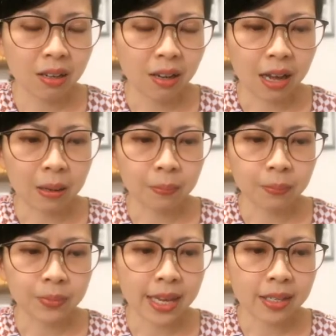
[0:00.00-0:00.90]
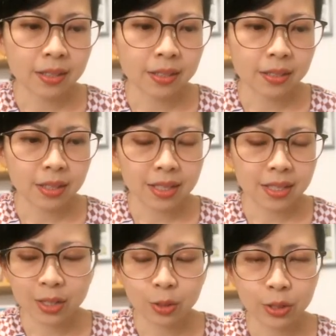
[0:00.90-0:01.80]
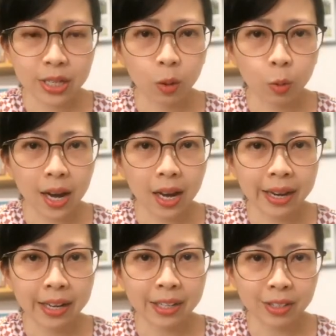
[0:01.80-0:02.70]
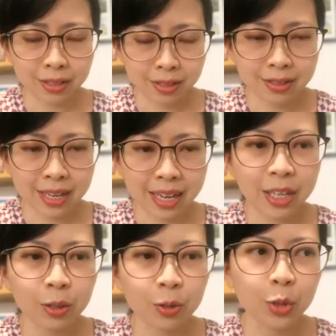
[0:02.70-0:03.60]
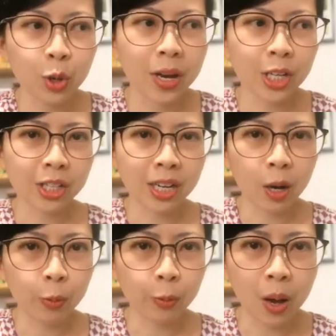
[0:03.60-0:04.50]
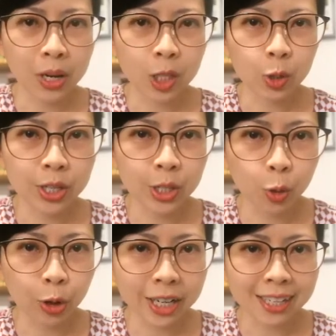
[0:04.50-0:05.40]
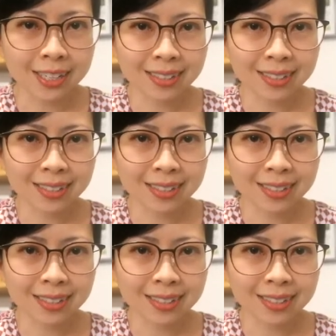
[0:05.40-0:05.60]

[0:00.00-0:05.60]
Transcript: Just it's easier to tell a white lie and just say thank you so much and how much we enjoyed it.